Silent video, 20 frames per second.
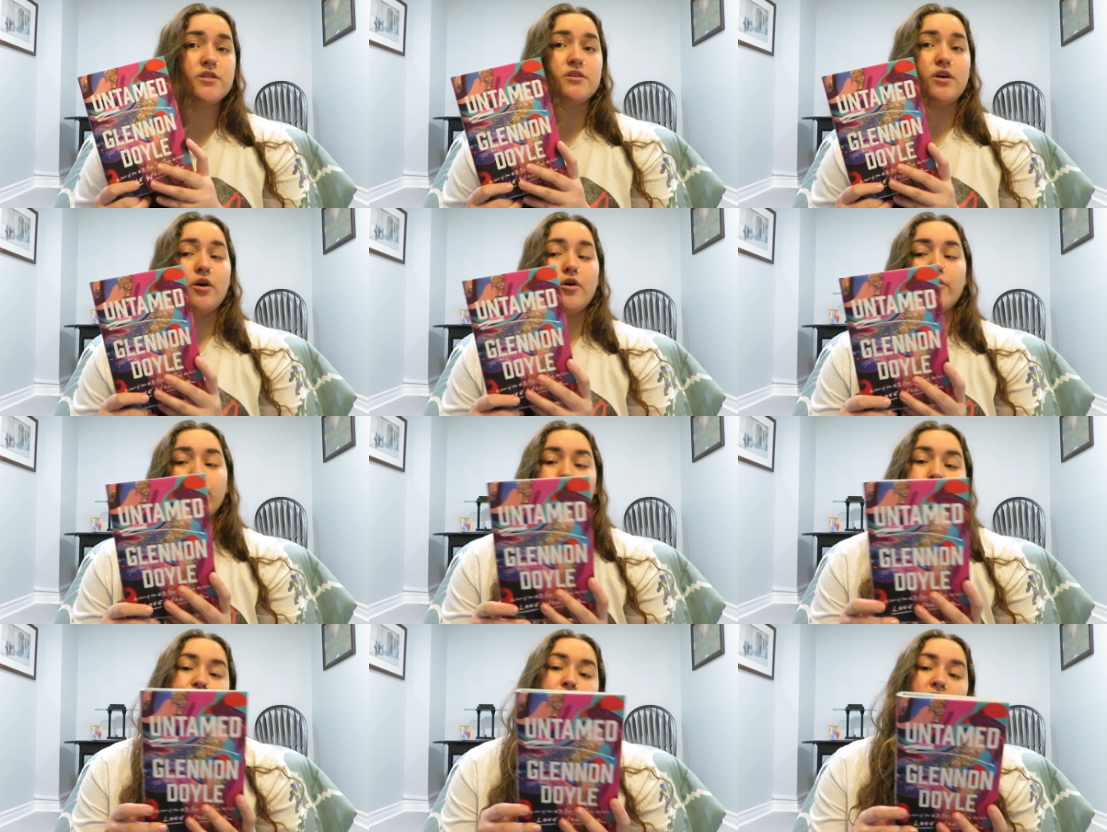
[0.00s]

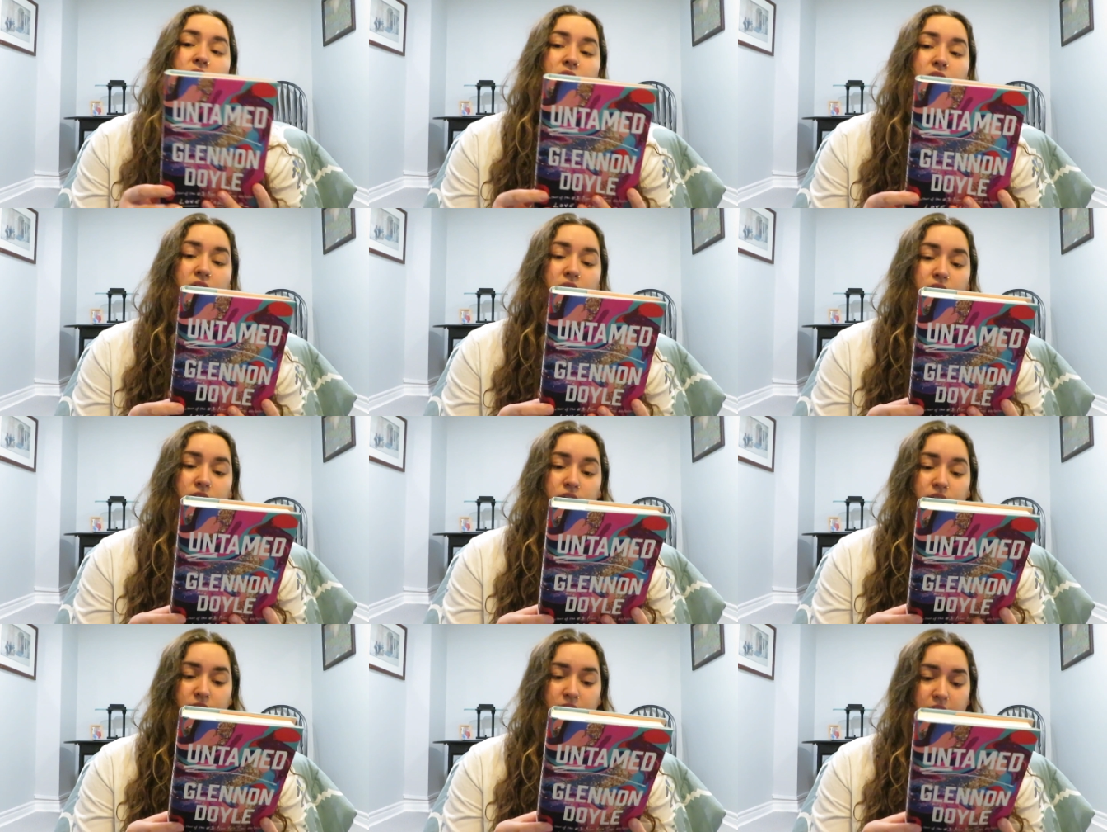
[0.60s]
So
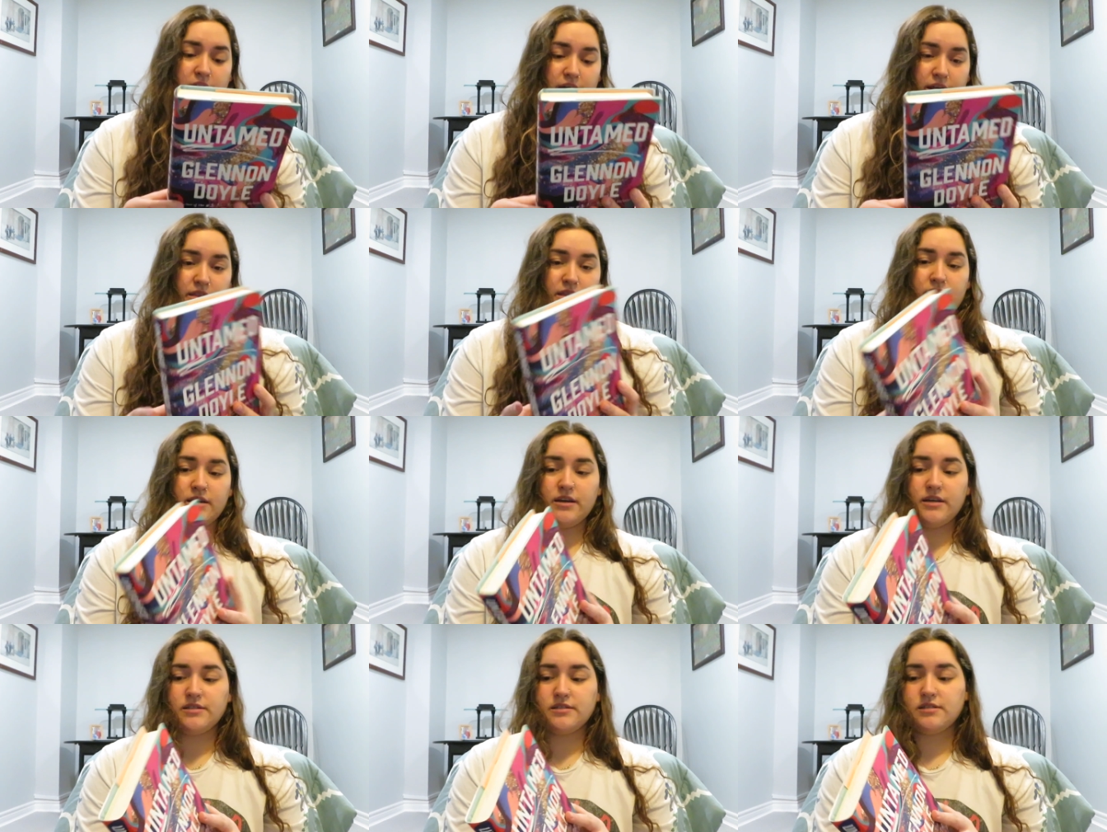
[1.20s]
yeah, I
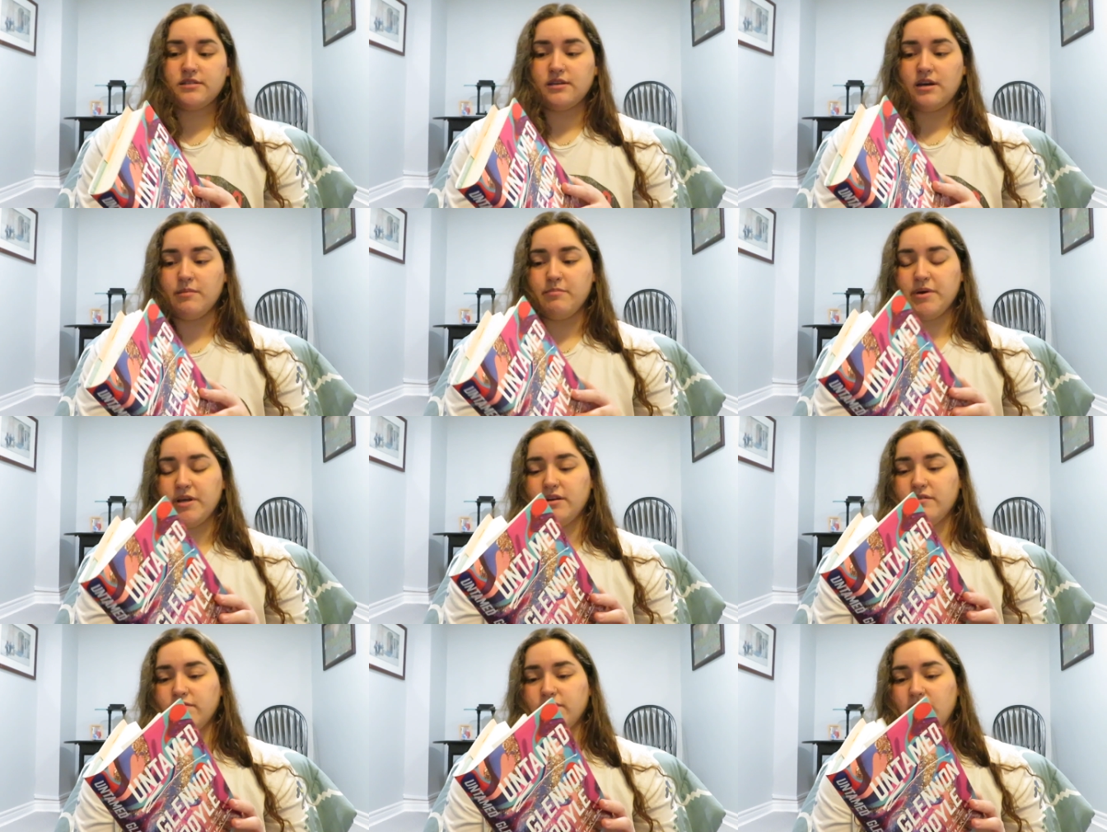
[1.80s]
think it's a
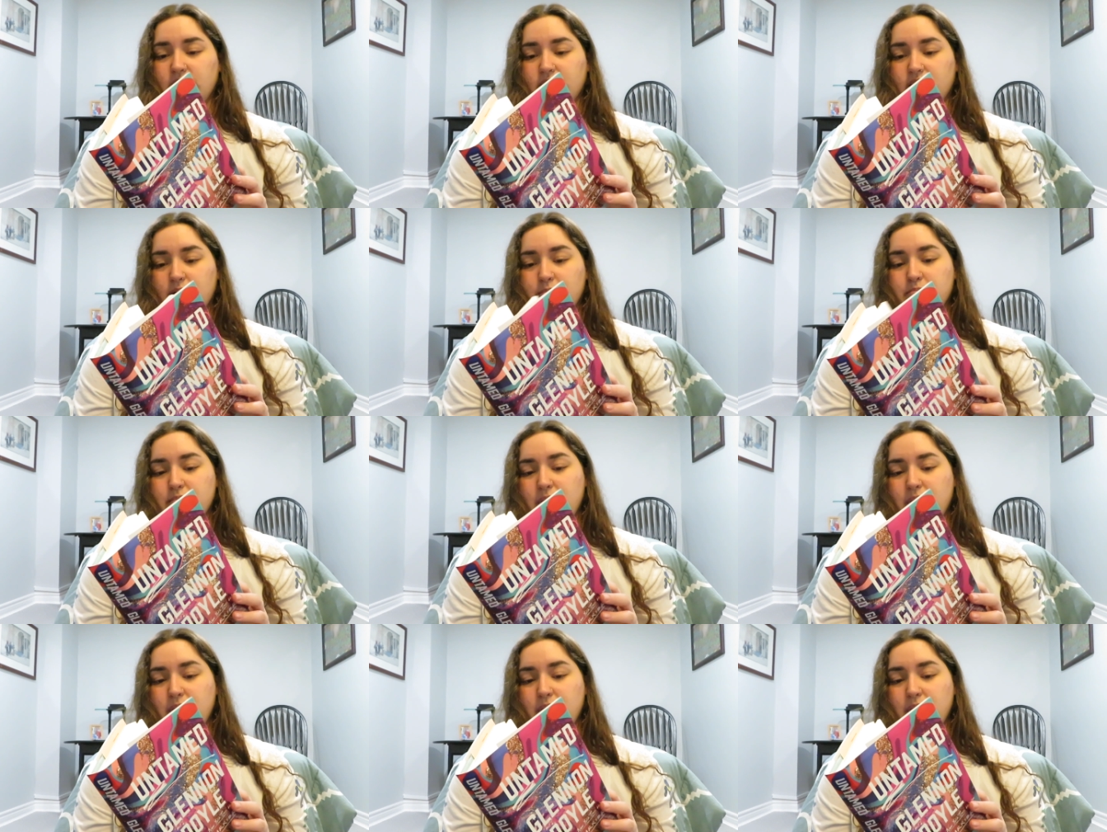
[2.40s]
bit of like a